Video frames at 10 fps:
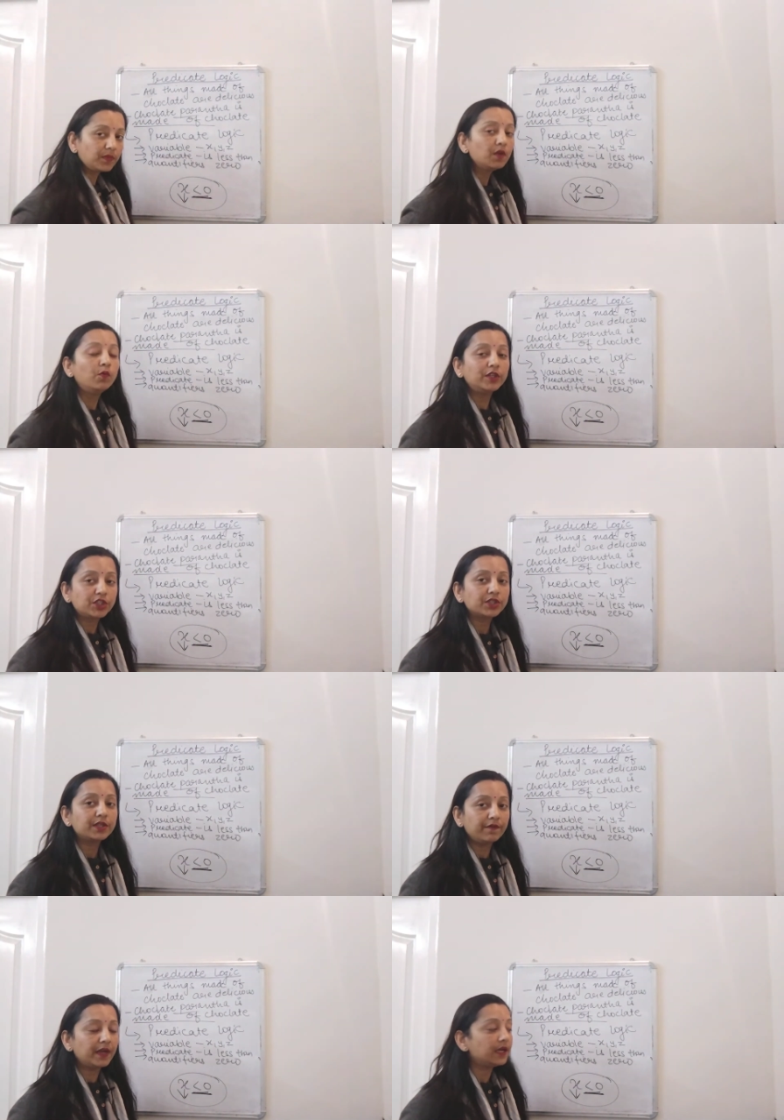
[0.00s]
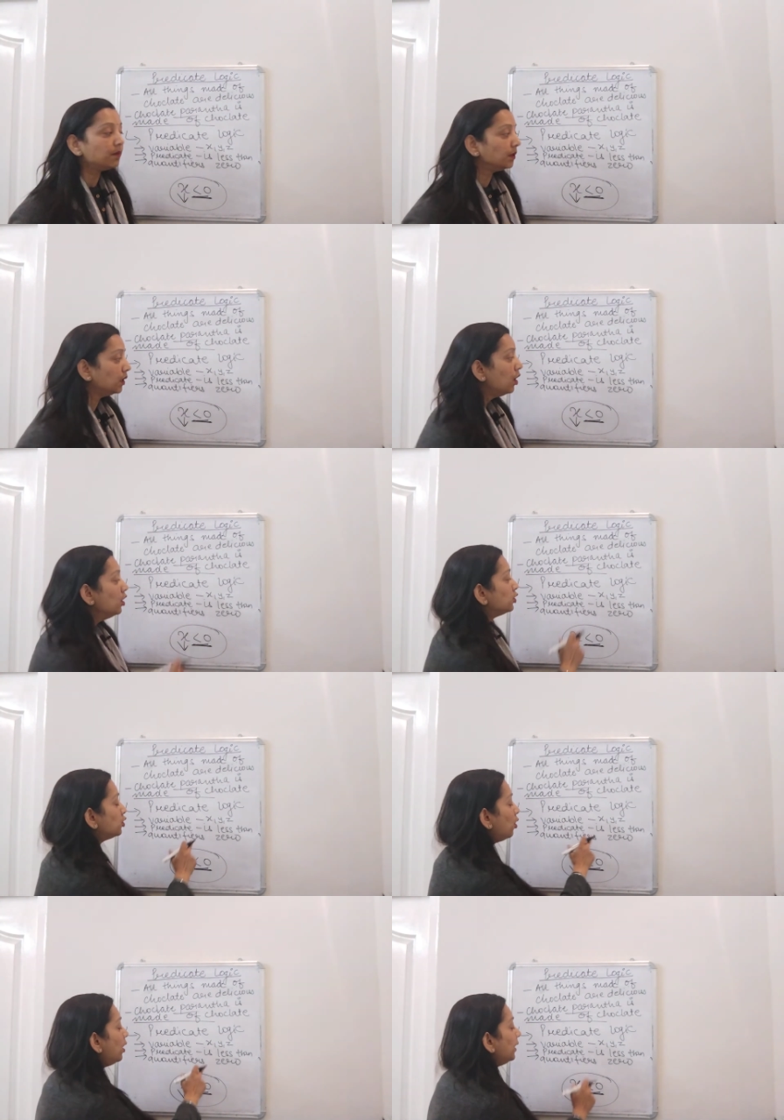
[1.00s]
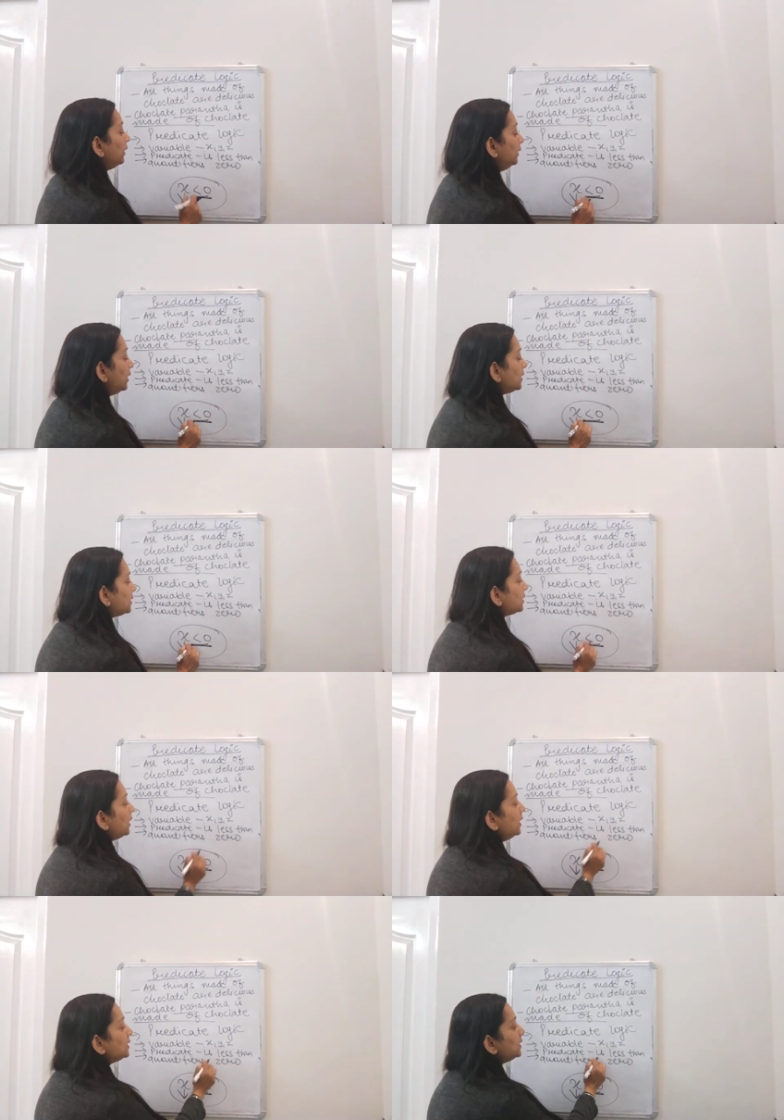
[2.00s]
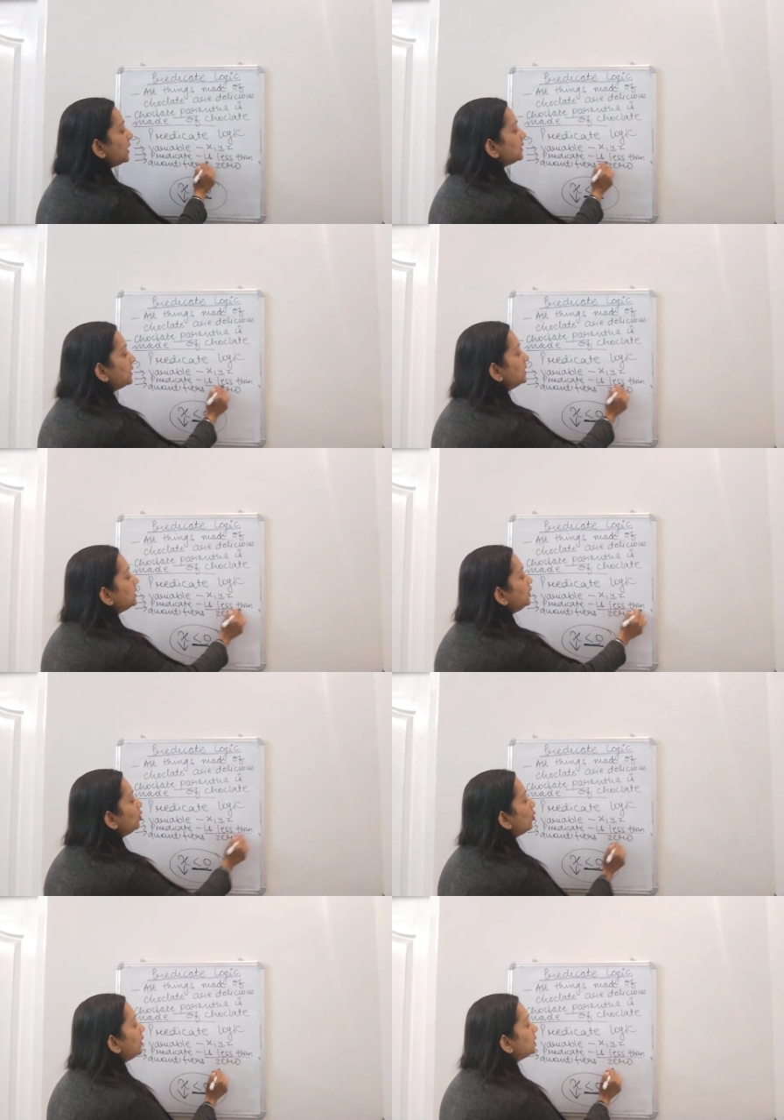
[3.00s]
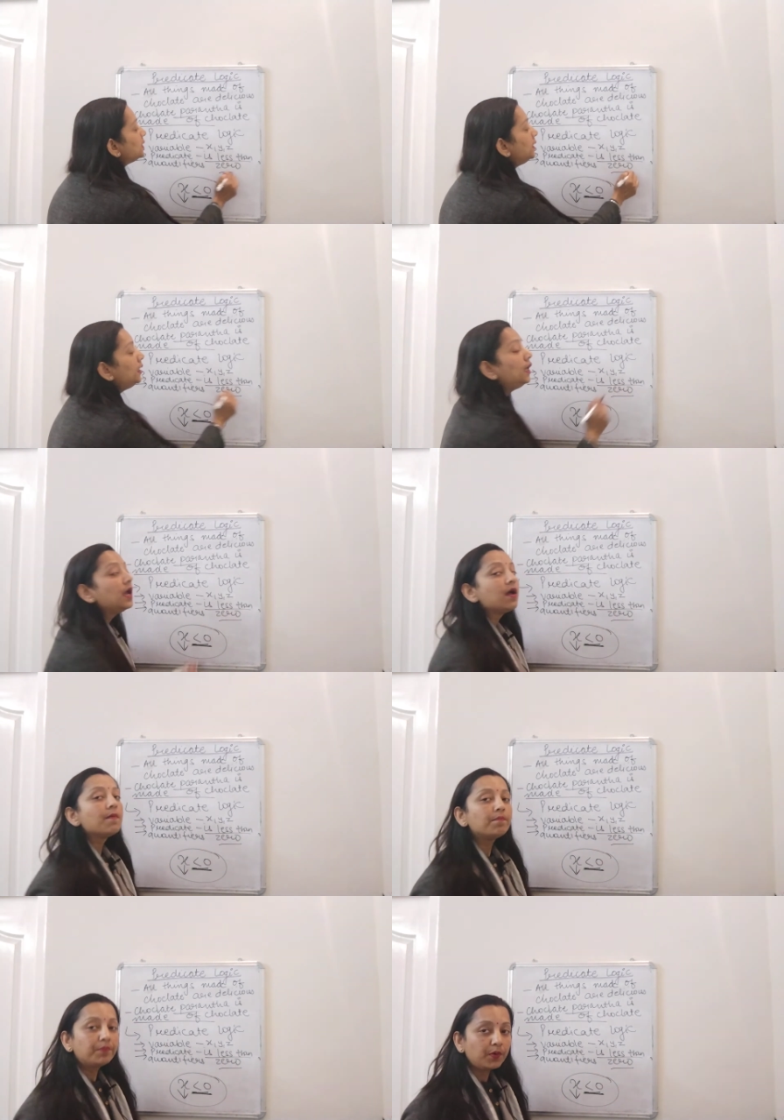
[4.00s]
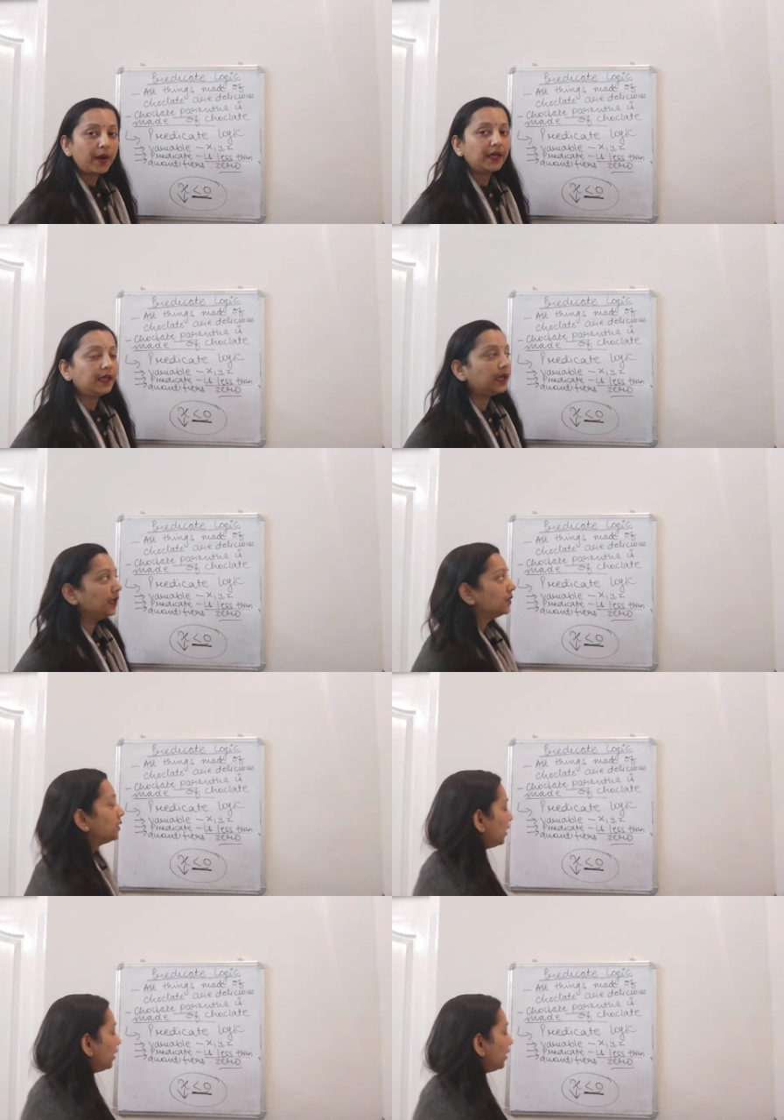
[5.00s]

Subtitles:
which is the variable. So this is less than 0 is the predicate.